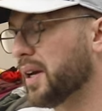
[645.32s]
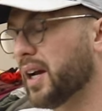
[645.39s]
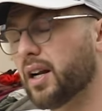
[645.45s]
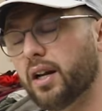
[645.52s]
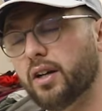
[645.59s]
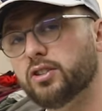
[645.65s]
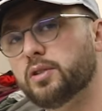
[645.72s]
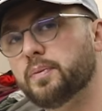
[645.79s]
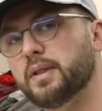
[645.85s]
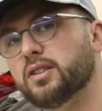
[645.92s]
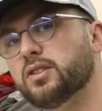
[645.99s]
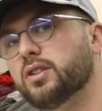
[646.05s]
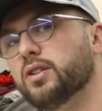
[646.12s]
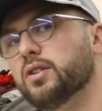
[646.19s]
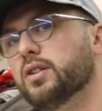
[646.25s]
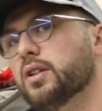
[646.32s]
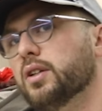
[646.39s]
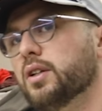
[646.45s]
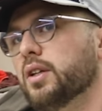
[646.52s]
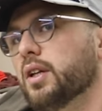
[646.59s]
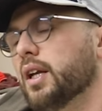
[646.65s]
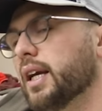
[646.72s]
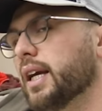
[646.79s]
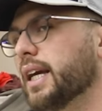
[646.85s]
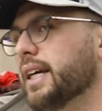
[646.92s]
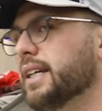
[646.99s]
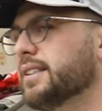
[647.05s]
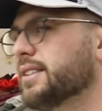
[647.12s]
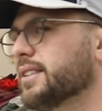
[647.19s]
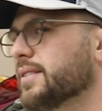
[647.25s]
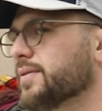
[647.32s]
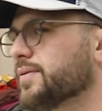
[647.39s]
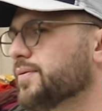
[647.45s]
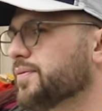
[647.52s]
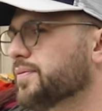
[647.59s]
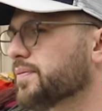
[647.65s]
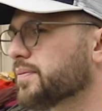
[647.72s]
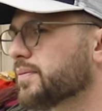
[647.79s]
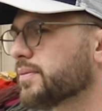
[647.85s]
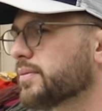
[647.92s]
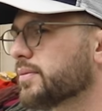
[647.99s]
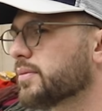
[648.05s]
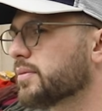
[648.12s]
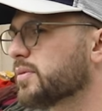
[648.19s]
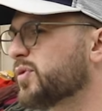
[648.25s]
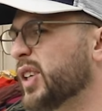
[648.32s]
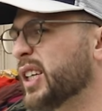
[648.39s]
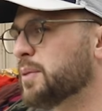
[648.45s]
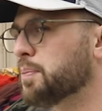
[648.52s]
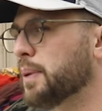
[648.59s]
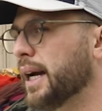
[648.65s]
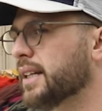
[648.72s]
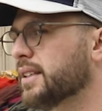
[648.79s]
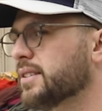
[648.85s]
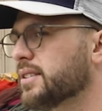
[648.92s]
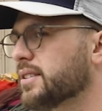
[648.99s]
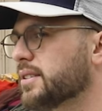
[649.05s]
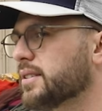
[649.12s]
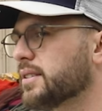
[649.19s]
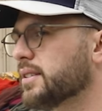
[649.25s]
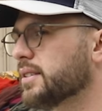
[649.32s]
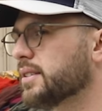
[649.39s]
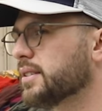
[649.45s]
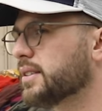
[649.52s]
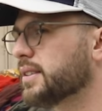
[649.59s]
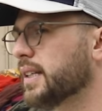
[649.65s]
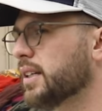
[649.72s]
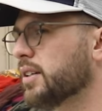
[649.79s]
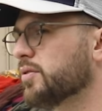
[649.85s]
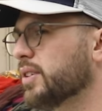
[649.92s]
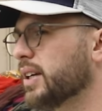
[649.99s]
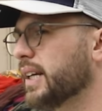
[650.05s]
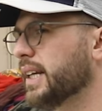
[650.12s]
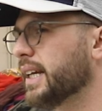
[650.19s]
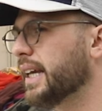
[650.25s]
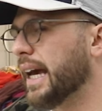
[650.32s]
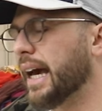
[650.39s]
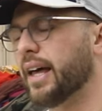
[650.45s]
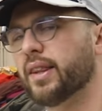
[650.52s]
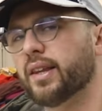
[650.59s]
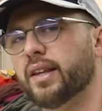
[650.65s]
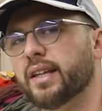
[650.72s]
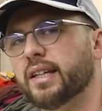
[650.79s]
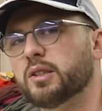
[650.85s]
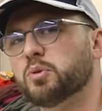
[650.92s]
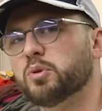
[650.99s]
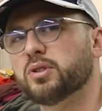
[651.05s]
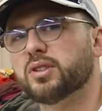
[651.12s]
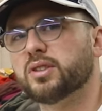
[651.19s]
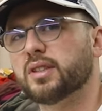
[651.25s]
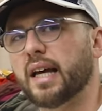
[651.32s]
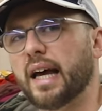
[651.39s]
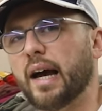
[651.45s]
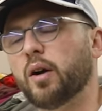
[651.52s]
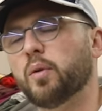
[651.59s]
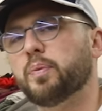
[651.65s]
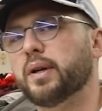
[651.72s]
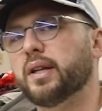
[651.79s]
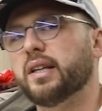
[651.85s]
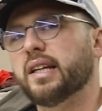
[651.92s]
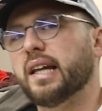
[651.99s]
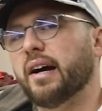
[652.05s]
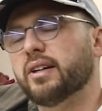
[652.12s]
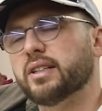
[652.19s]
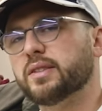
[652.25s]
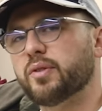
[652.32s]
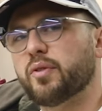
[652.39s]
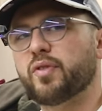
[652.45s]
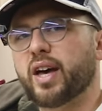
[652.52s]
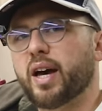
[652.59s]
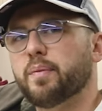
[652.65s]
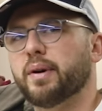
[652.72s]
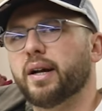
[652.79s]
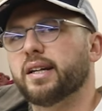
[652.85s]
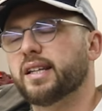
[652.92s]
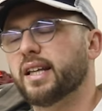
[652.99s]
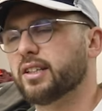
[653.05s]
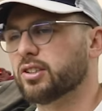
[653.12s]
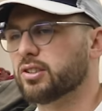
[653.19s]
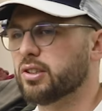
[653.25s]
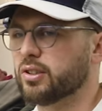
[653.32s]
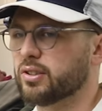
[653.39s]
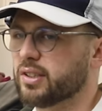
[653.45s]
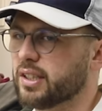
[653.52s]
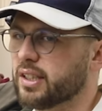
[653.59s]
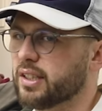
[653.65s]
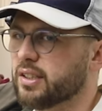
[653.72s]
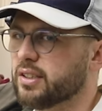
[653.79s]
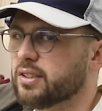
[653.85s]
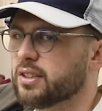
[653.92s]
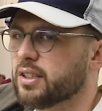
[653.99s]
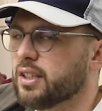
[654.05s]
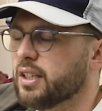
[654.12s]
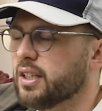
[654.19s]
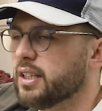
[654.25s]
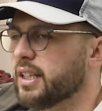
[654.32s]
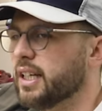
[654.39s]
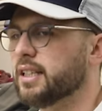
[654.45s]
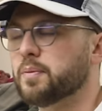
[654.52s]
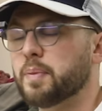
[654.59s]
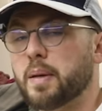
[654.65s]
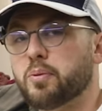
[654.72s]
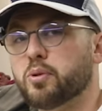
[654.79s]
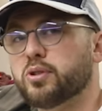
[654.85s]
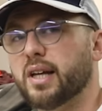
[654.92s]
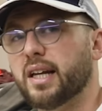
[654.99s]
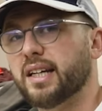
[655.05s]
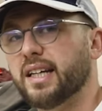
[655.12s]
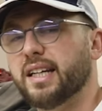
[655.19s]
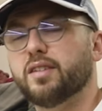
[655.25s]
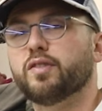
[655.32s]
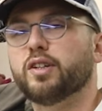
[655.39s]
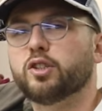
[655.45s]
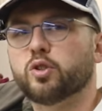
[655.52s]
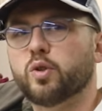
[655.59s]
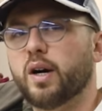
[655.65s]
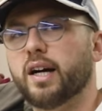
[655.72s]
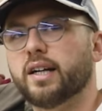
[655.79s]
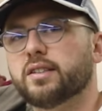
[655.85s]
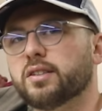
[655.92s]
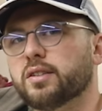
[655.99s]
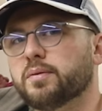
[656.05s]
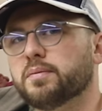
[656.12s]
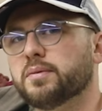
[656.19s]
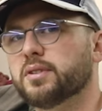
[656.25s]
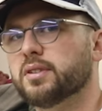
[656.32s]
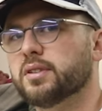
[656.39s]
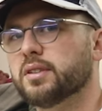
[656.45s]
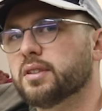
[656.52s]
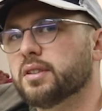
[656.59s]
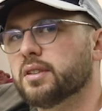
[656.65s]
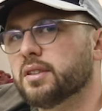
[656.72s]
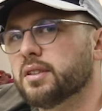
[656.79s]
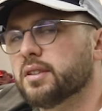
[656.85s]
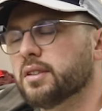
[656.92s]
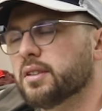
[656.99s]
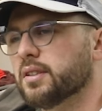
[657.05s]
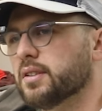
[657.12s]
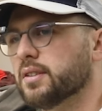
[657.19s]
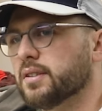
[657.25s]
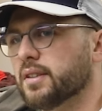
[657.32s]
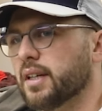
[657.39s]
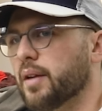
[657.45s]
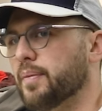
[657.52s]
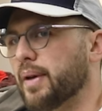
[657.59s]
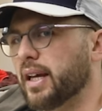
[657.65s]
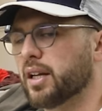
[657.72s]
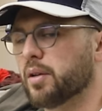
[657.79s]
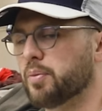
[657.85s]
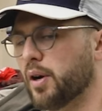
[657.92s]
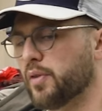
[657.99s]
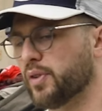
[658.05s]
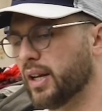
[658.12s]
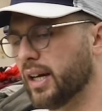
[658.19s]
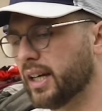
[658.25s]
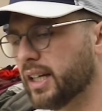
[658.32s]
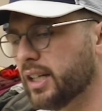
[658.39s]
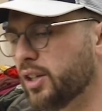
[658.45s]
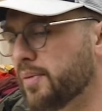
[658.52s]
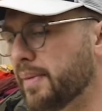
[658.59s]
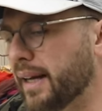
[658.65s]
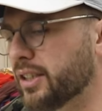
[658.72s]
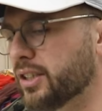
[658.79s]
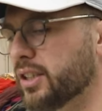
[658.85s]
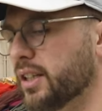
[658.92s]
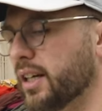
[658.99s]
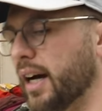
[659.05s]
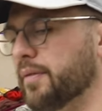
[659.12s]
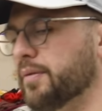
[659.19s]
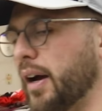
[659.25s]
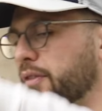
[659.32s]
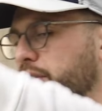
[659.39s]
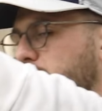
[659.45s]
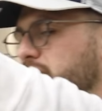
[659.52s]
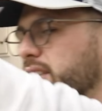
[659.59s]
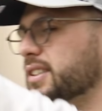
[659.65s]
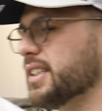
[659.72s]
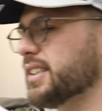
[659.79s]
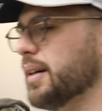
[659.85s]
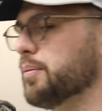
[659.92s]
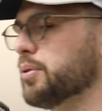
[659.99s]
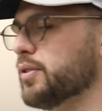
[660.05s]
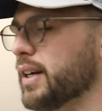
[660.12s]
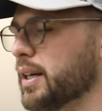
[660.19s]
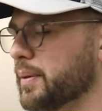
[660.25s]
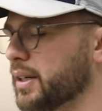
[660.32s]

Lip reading: being close to being sued, is these brands didn't really get that this was helping the narrative of their brand, and they just looked at it as these are people selling individual items and making a profit. Like, can you imagine, I've used this example already,